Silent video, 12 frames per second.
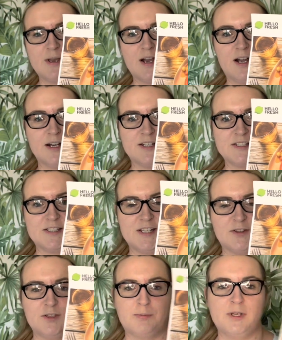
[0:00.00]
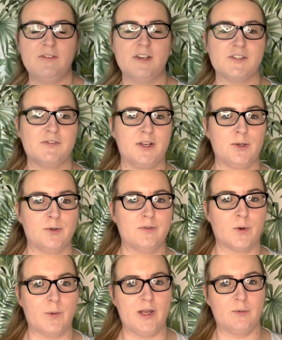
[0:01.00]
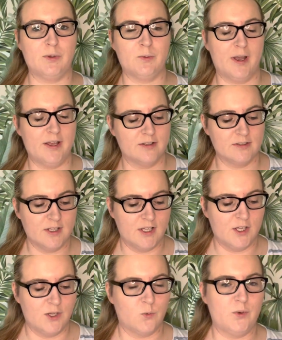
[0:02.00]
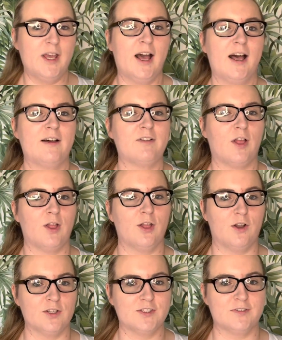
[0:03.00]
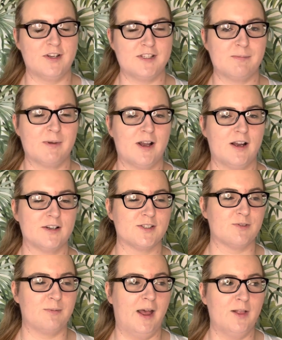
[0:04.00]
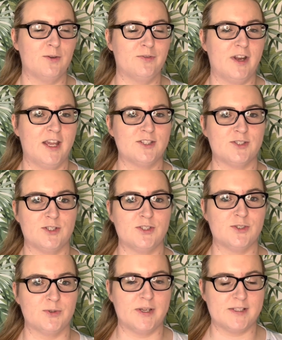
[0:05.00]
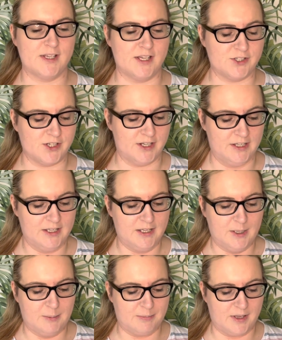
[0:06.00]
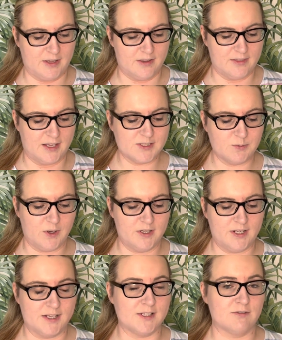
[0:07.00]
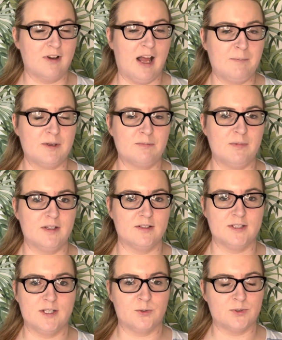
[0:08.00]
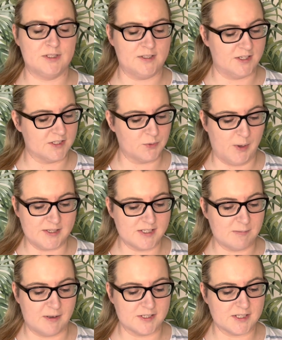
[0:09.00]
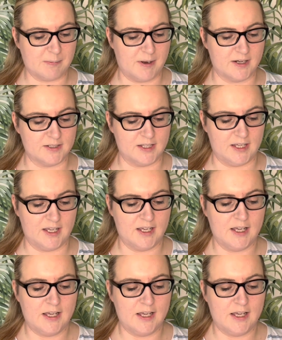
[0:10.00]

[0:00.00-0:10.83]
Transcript: card, as I said in the previous video, for quite a wee while. We have lots of recipe cards from HelloFresh, Gusto, etc. But this one is a rapid meal. It only takes 20 minutes apparently.